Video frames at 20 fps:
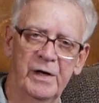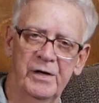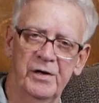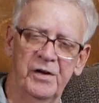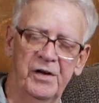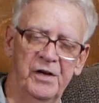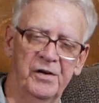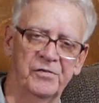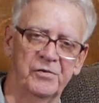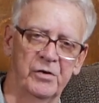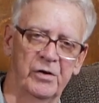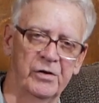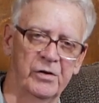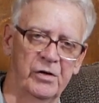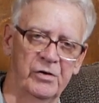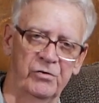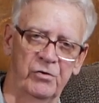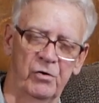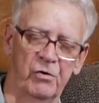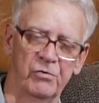it's not
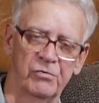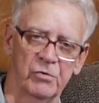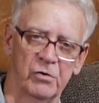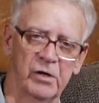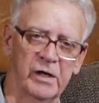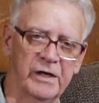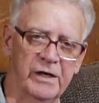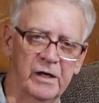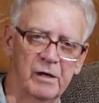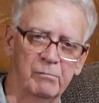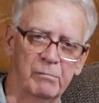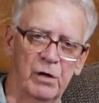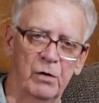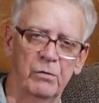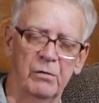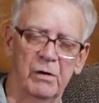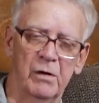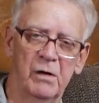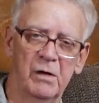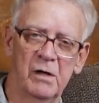unusual to get a
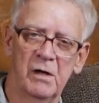boat